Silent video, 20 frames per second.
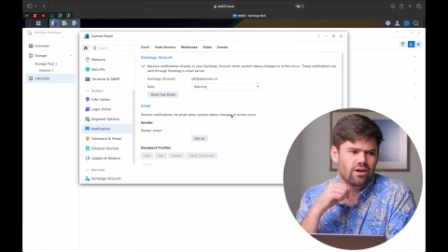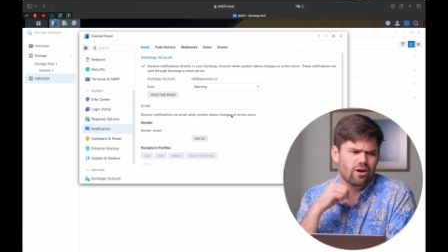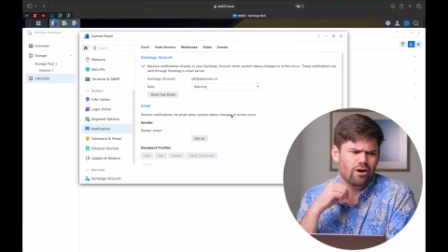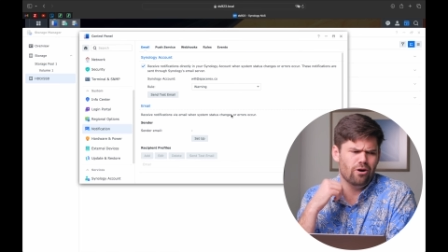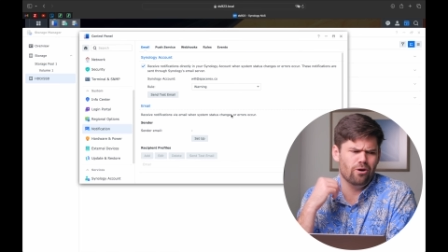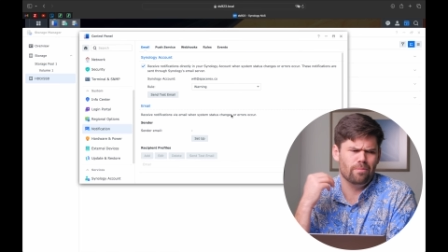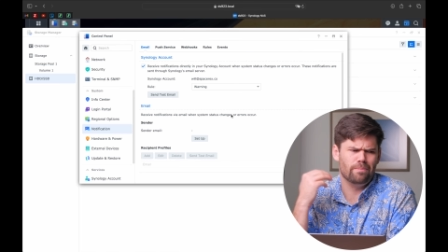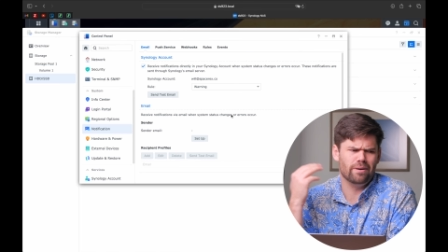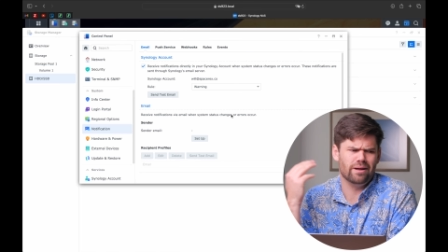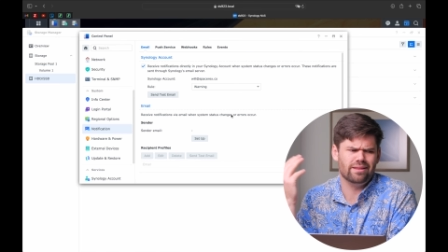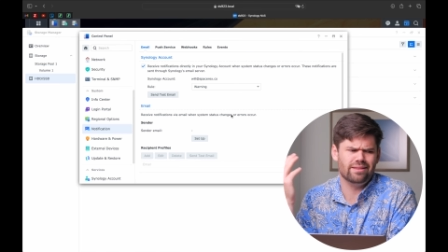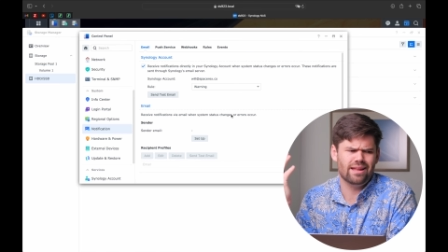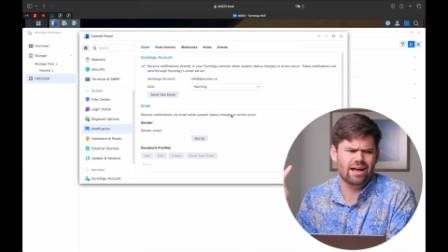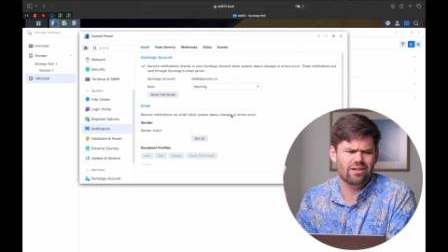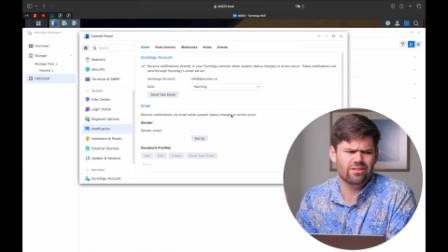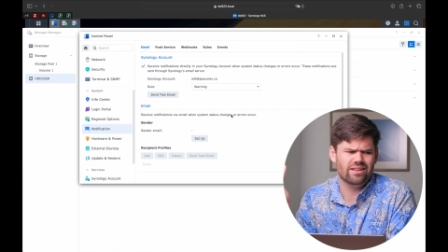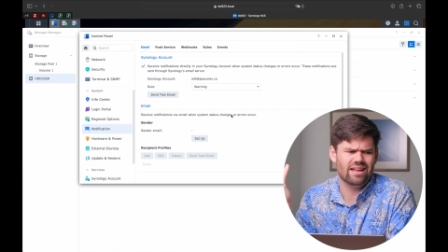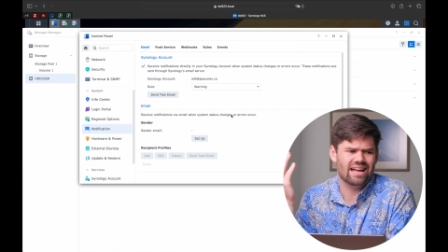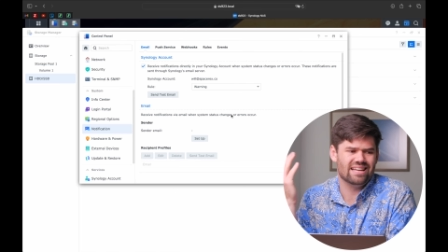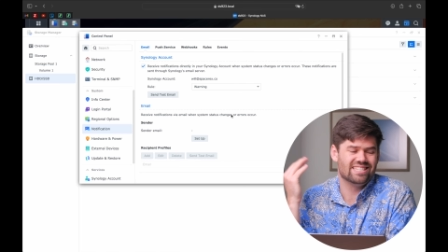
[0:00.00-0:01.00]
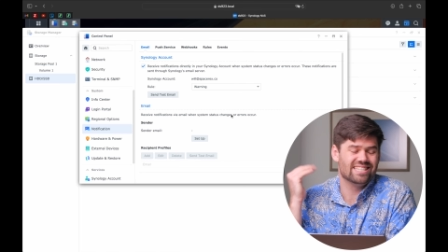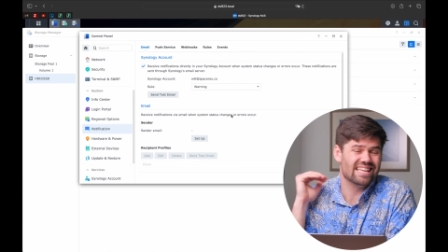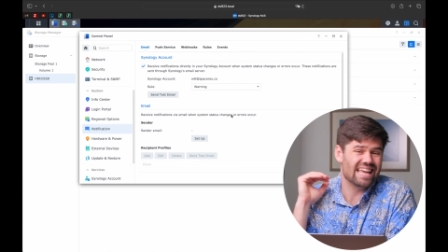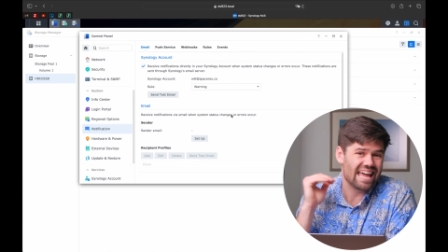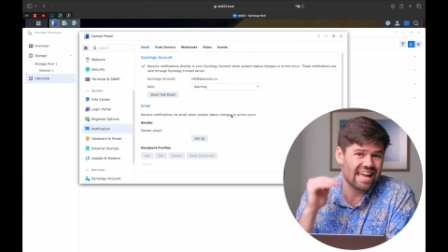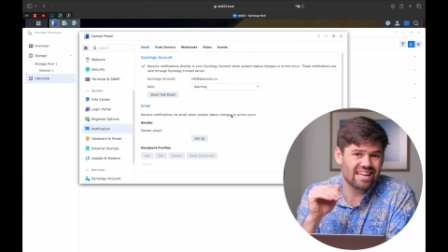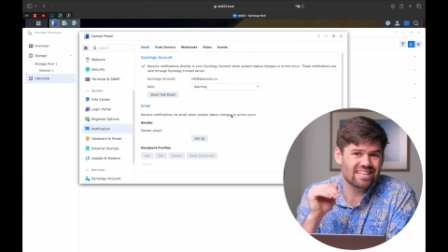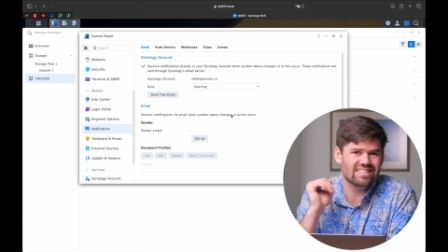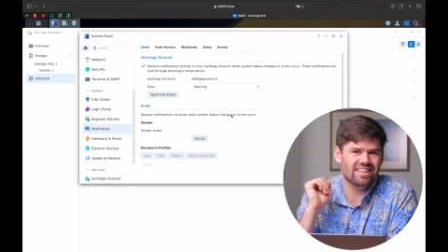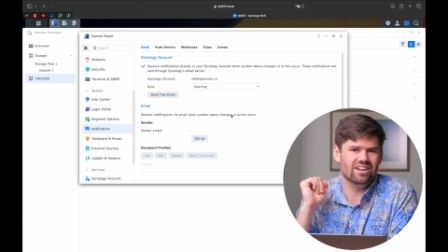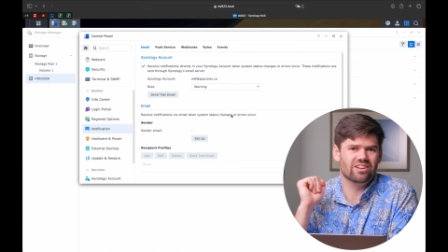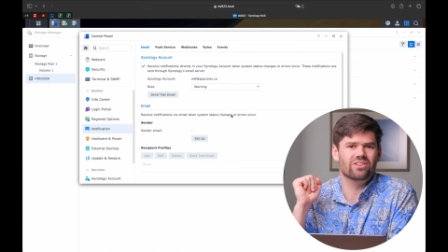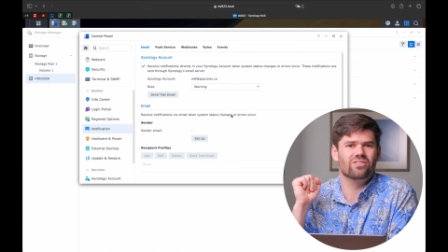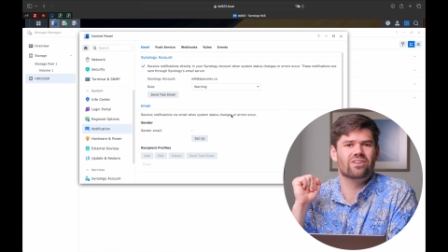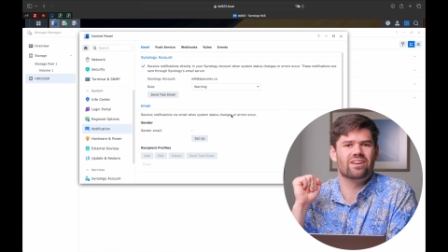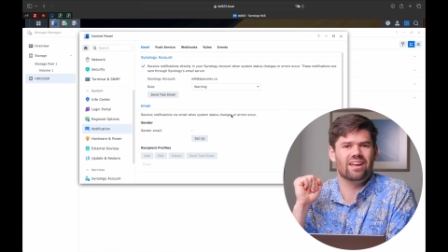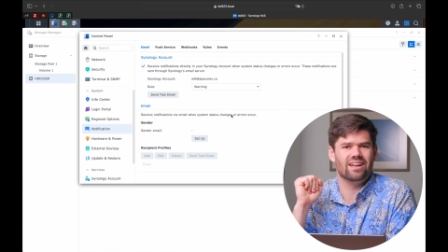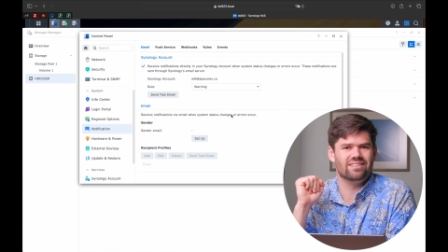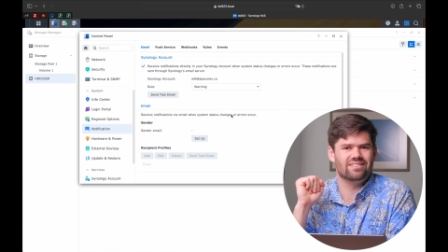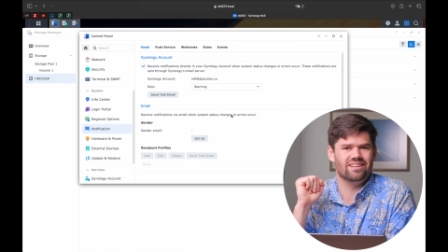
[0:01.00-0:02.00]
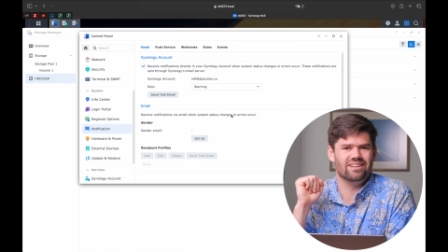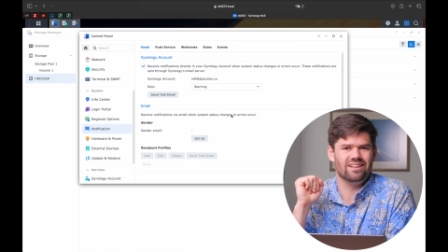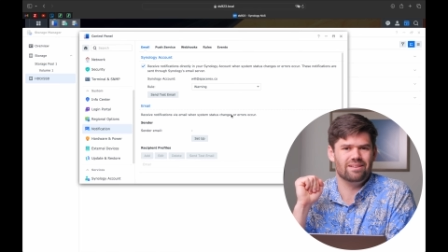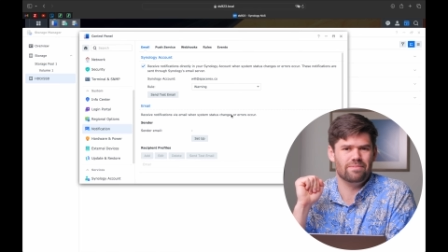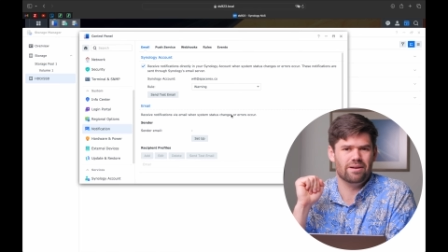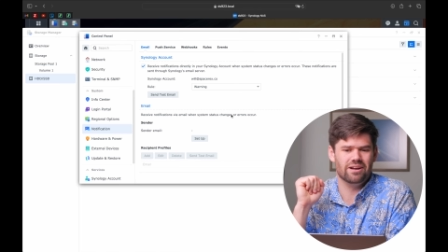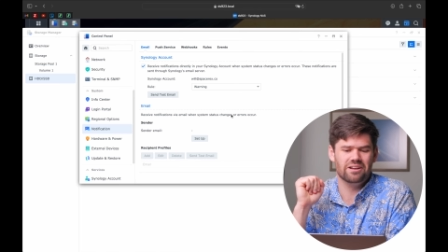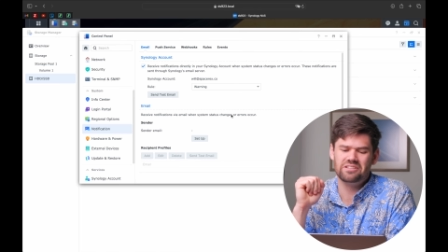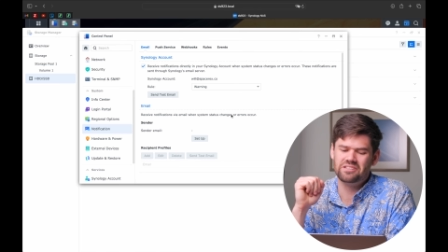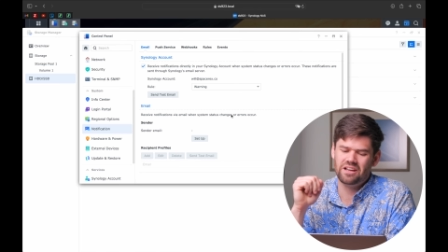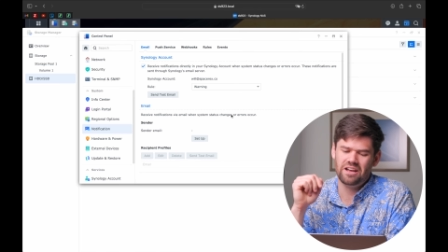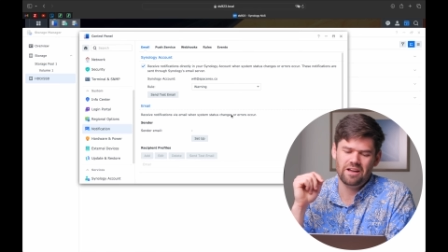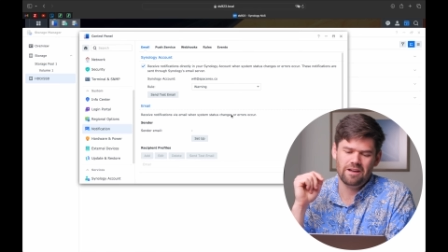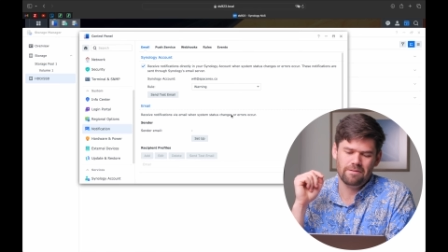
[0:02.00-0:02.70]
Oh, but now the NAS can't tell you it can't send emails